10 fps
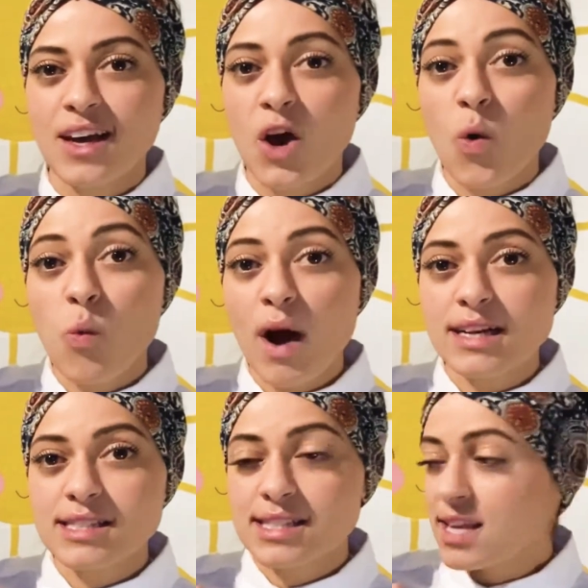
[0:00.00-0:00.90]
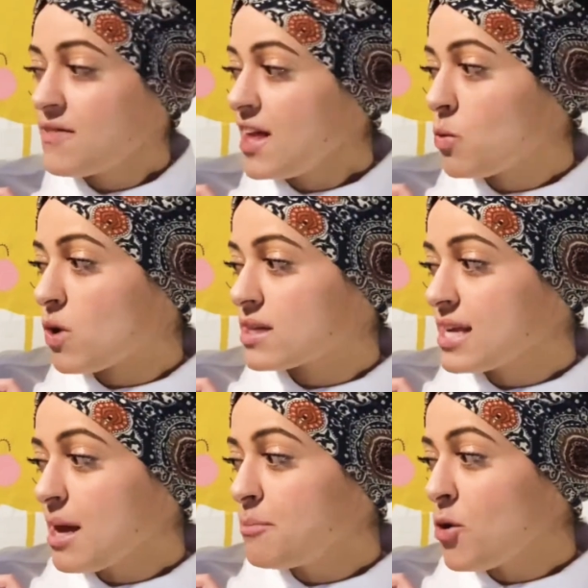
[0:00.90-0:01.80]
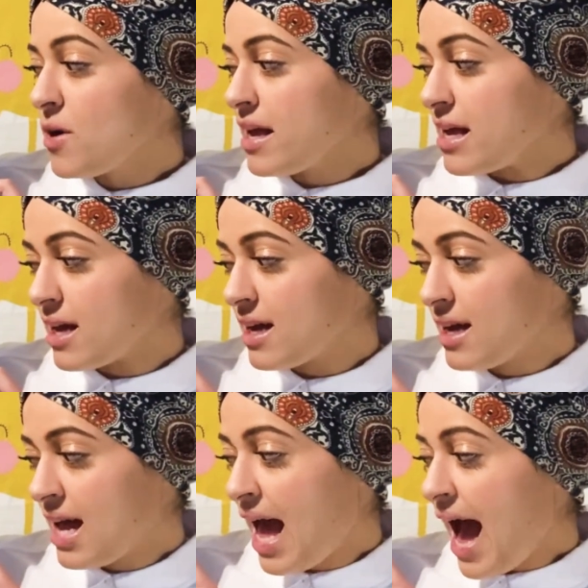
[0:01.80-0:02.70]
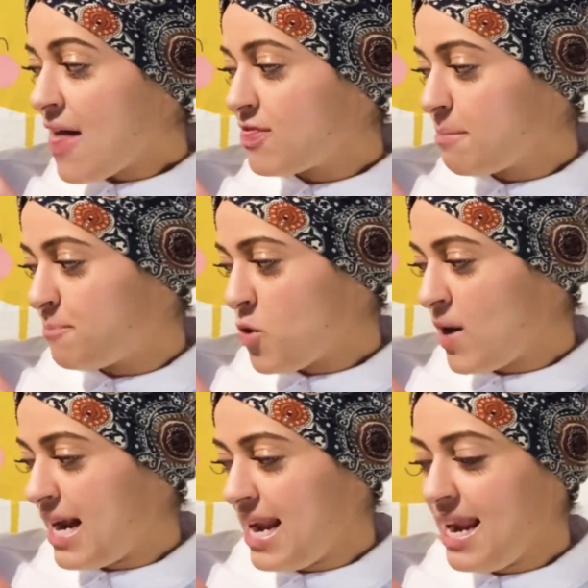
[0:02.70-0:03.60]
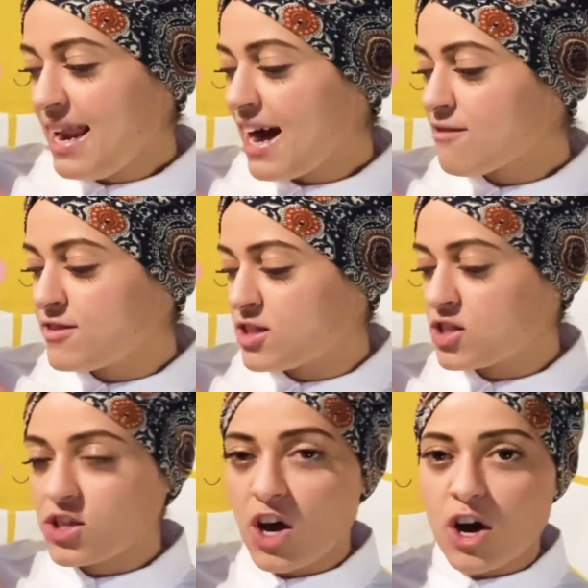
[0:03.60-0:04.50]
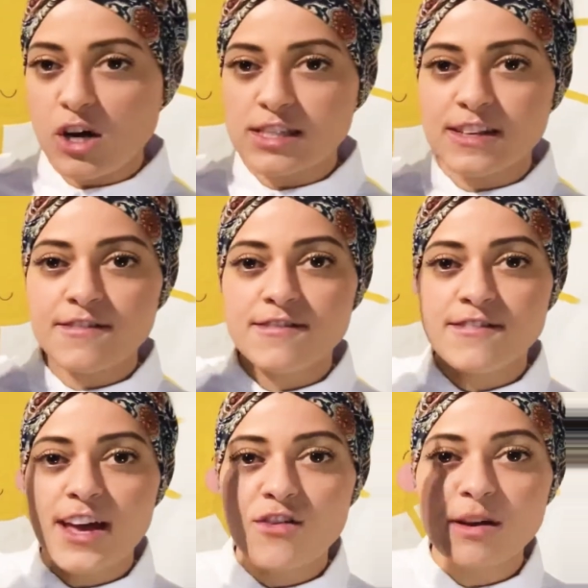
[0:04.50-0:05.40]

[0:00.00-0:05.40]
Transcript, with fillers: Once there was a boy, and the boy loved stars very